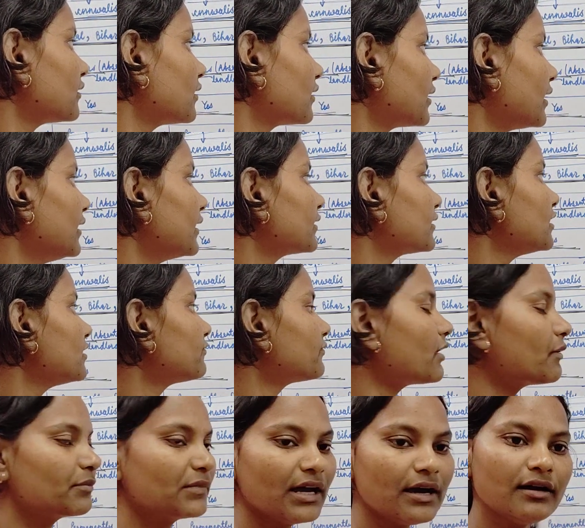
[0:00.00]
collected
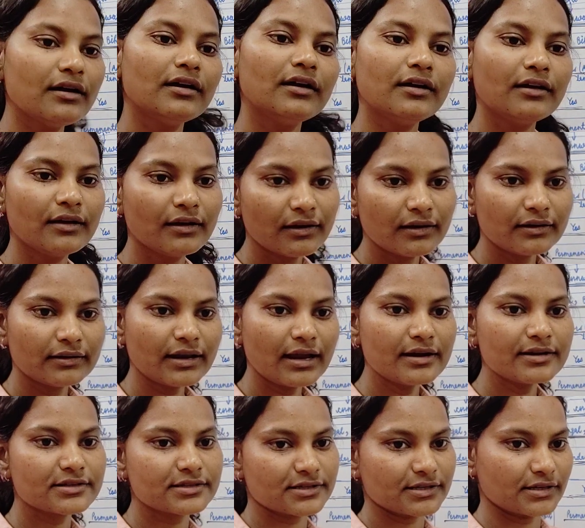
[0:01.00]
from the
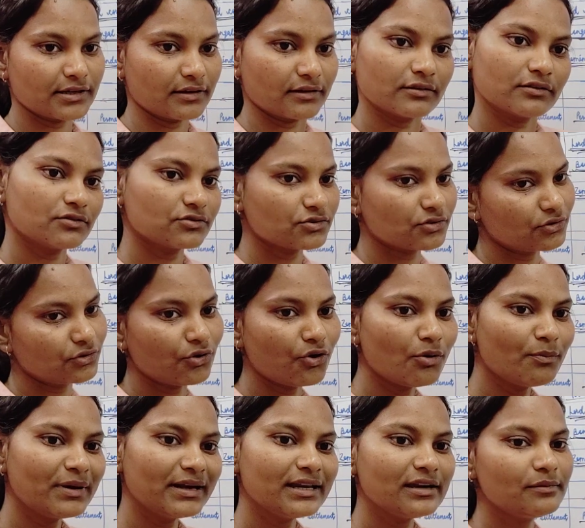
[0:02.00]
riots here. So
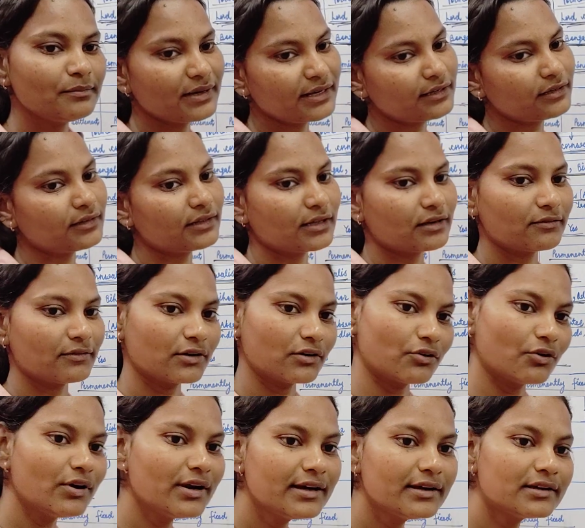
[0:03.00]
no middlemen, there were
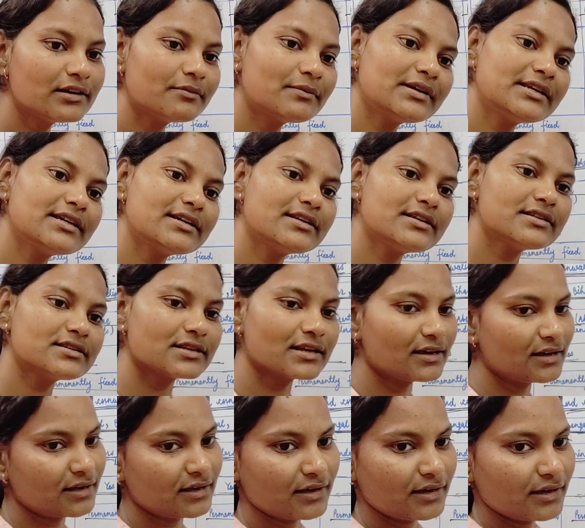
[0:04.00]
no intermediaries
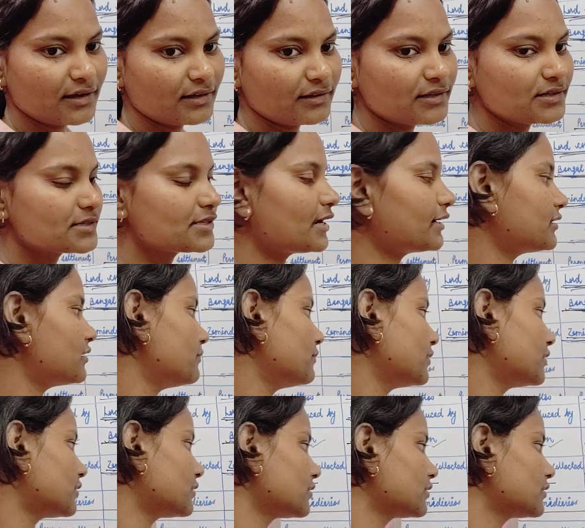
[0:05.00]
in this settlement.